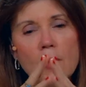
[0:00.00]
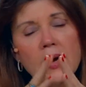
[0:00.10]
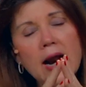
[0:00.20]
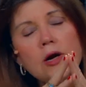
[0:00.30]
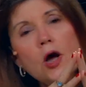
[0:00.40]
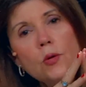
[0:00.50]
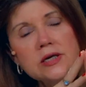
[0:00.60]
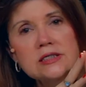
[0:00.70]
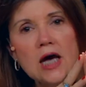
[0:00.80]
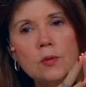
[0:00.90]
but I know
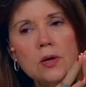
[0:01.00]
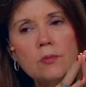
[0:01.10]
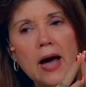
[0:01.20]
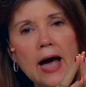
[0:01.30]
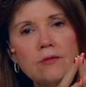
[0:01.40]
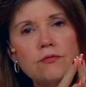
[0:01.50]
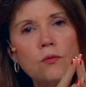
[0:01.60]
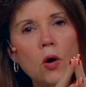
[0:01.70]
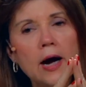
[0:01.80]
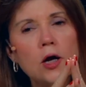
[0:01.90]
he's coming back
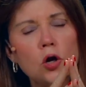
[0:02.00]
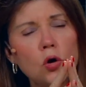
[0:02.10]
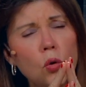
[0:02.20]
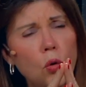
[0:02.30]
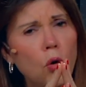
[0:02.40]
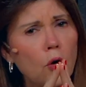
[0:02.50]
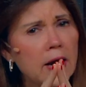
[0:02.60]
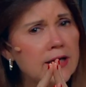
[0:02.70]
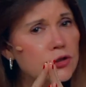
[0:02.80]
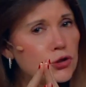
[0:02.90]
for a
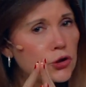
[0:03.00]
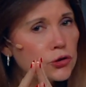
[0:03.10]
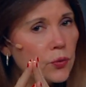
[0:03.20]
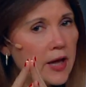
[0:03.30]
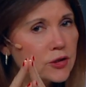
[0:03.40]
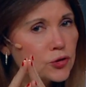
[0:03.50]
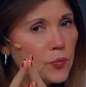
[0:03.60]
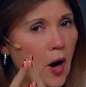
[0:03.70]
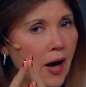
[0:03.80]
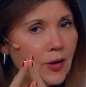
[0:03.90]
glorious church without
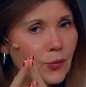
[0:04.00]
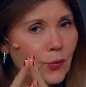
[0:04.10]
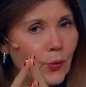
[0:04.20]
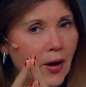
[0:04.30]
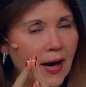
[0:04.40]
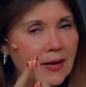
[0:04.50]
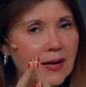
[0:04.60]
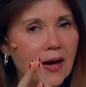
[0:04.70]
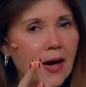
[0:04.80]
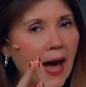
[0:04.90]
spot
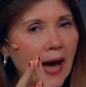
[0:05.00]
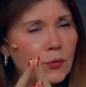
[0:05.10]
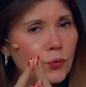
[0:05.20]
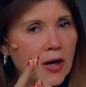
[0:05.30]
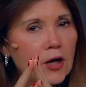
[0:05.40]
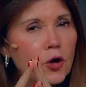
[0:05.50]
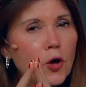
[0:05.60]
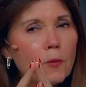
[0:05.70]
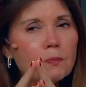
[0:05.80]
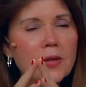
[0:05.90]
and
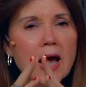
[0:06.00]
wrinkle.